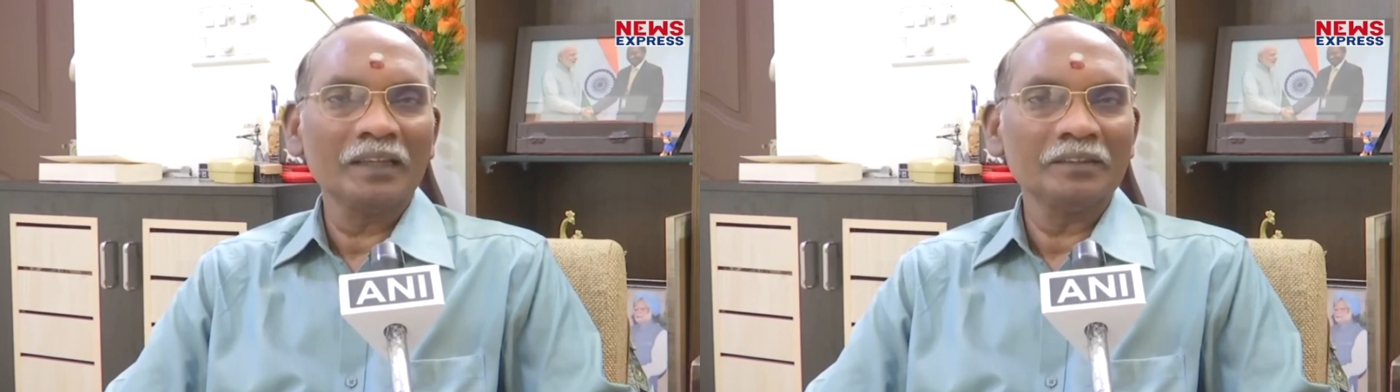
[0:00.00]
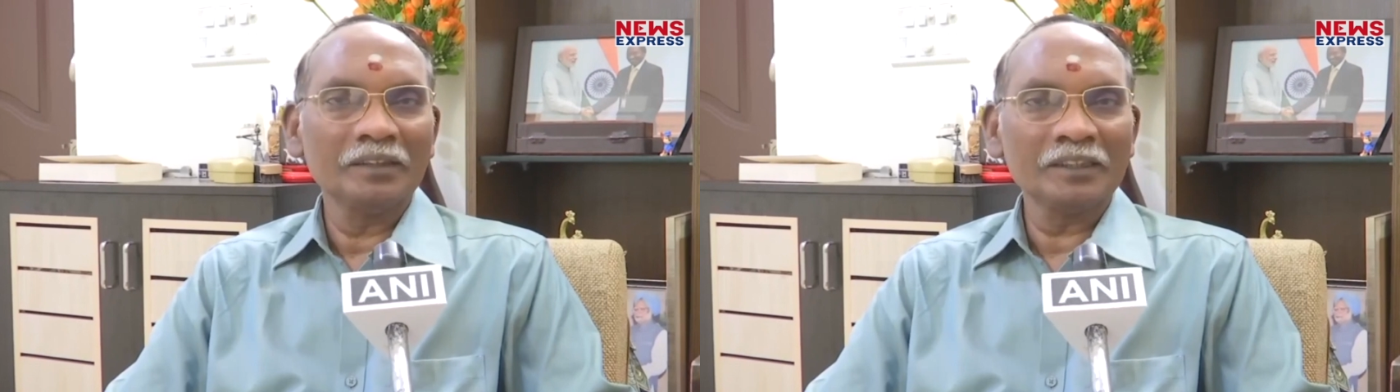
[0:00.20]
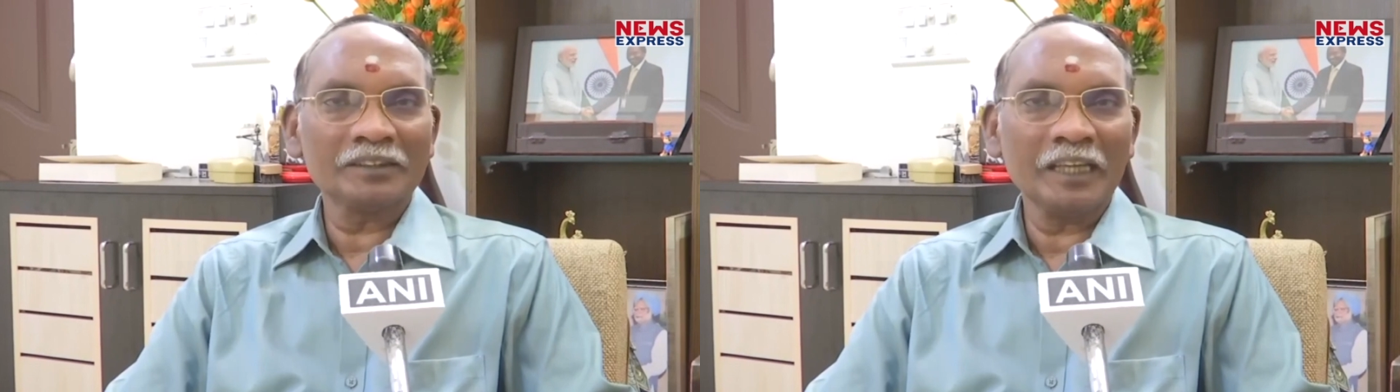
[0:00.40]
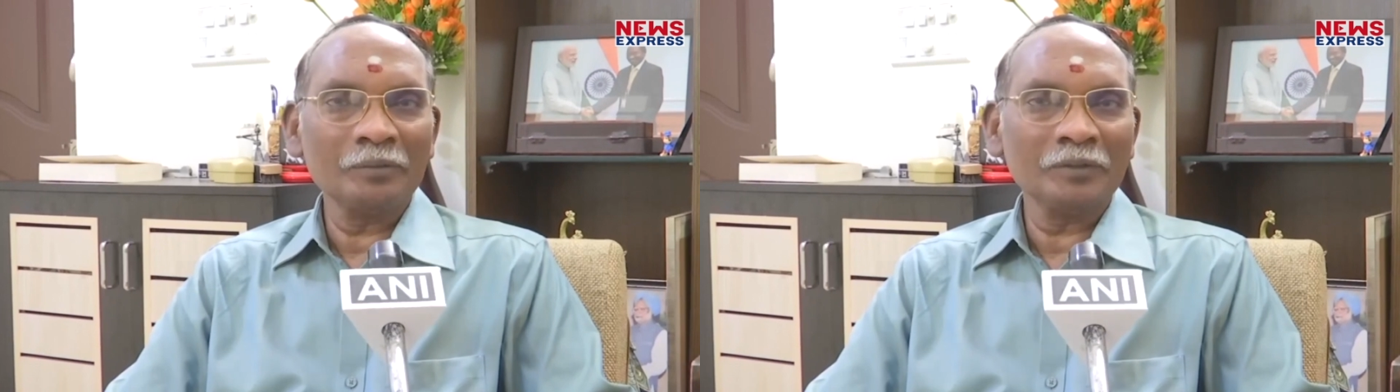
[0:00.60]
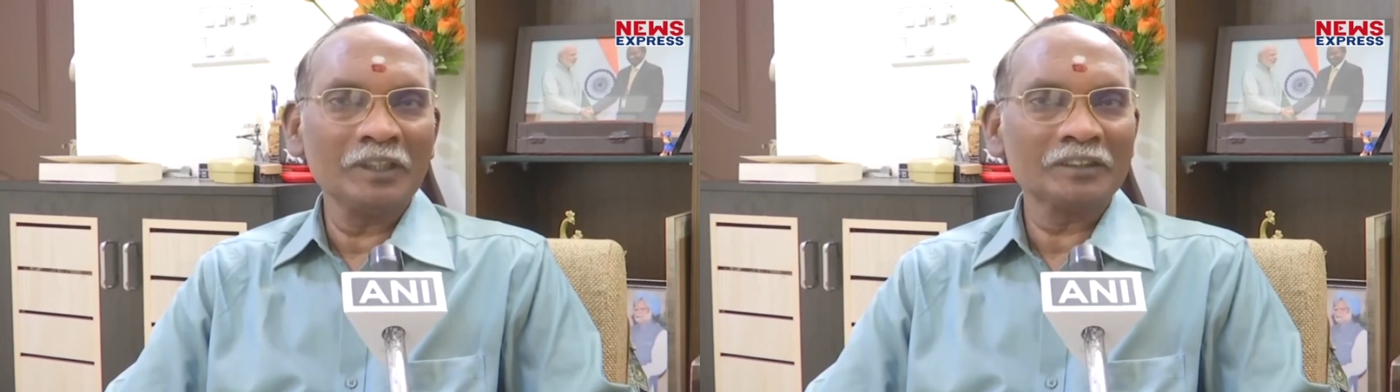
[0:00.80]
This
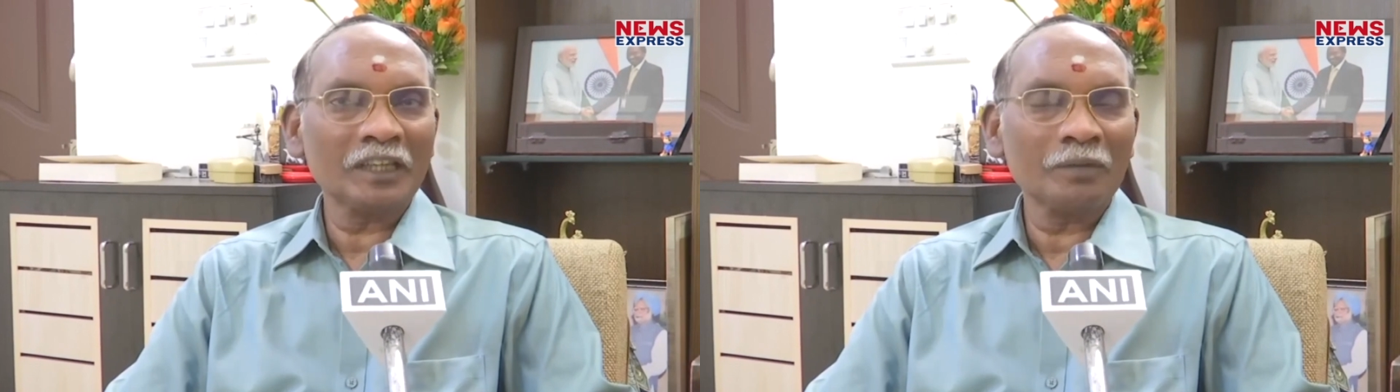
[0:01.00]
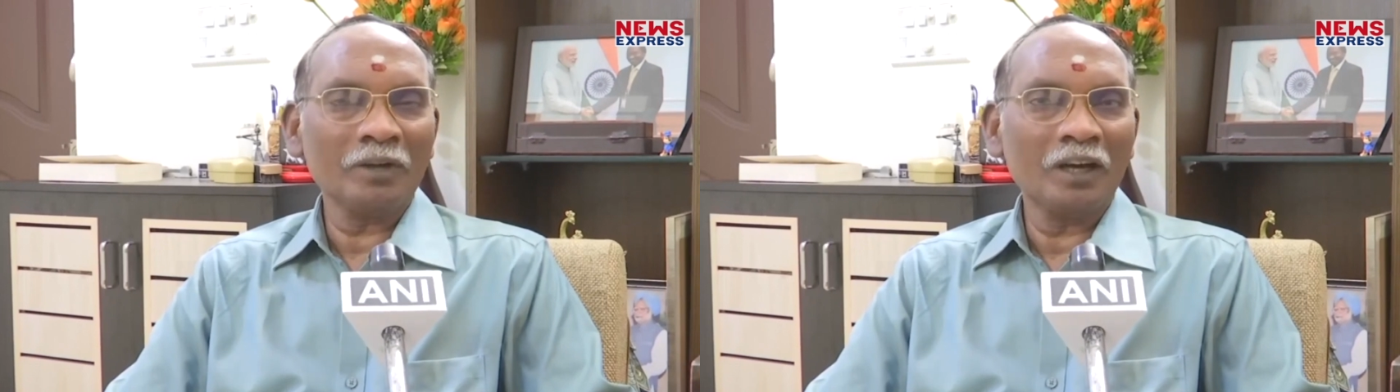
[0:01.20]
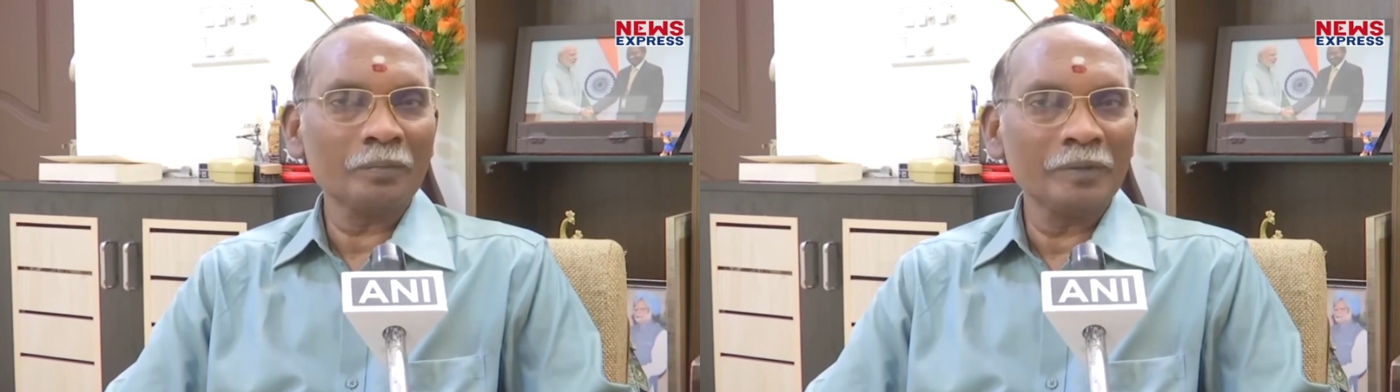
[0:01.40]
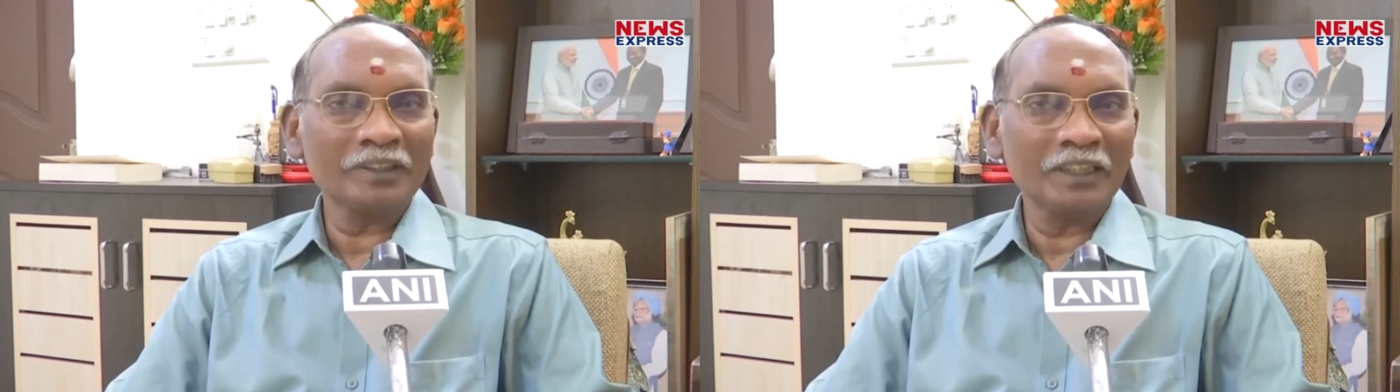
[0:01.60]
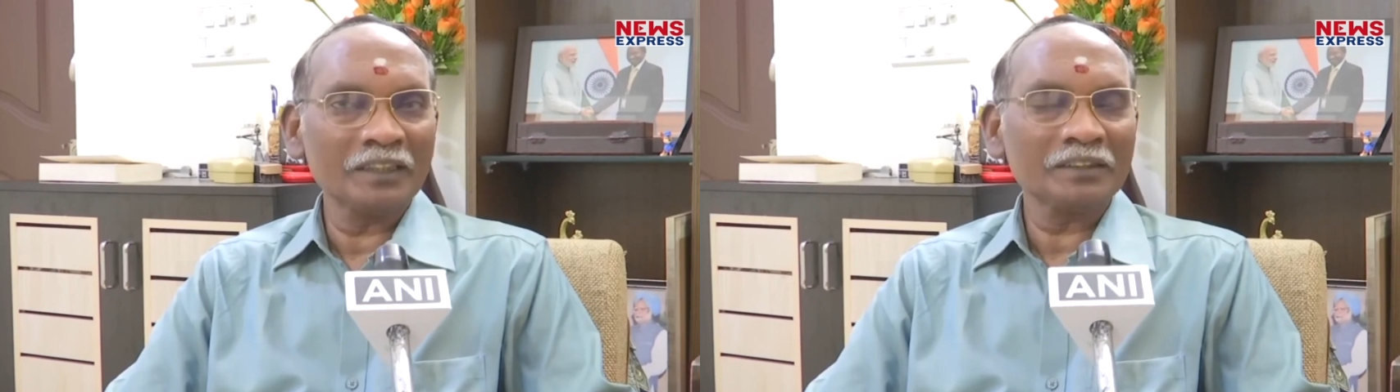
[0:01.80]
time, instead of
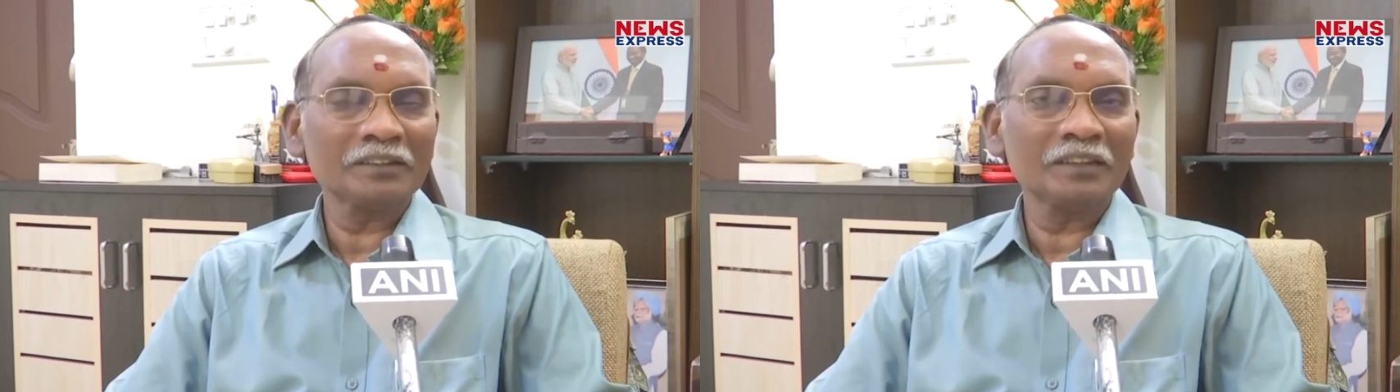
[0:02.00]
orbiter,